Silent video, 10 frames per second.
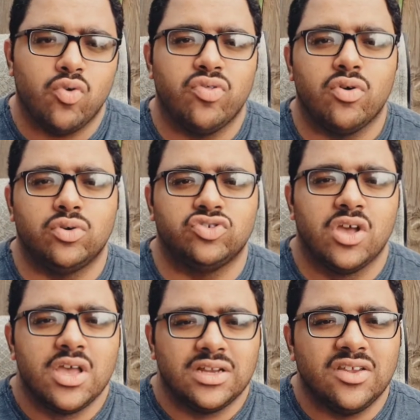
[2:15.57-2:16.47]
those
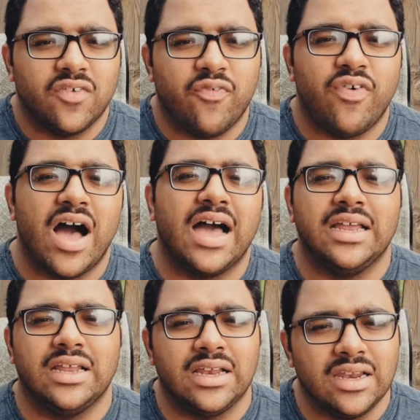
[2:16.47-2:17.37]

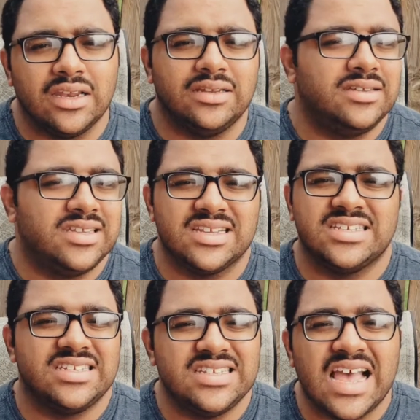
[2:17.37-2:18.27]
defined
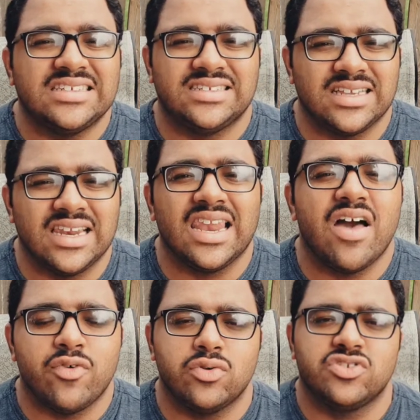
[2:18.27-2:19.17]
success
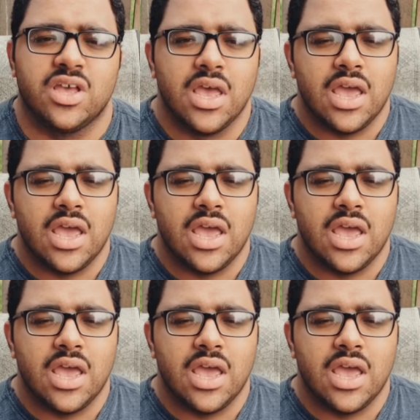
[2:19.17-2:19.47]
levels,